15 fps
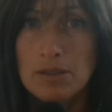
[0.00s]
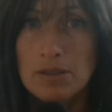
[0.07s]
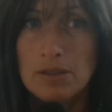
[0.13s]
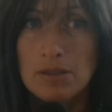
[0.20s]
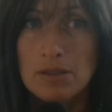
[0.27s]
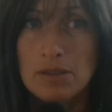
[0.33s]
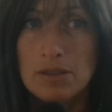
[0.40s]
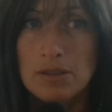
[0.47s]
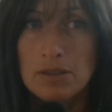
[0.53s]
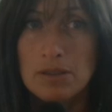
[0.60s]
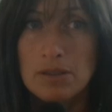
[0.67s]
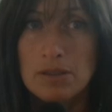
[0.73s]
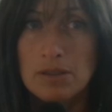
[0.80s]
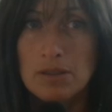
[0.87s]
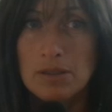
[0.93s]

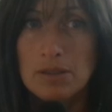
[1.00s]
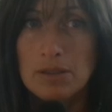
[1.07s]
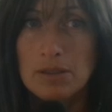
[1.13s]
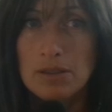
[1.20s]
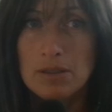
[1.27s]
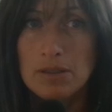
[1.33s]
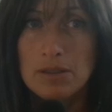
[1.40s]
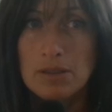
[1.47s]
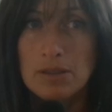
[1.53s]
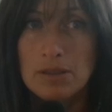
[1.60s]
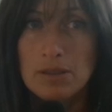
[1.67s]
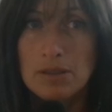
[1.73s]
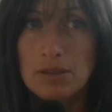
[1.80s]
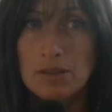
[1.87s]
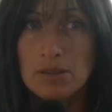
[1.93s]

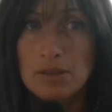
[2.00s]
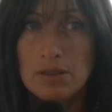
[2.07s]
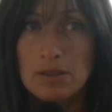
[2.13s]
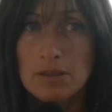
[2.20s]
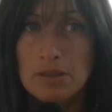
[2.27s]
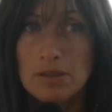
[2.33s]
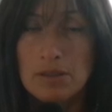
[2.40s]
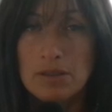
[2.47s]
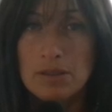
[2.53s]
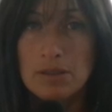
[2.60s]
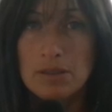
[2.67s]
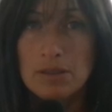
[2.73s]
No one is speaking in this clip.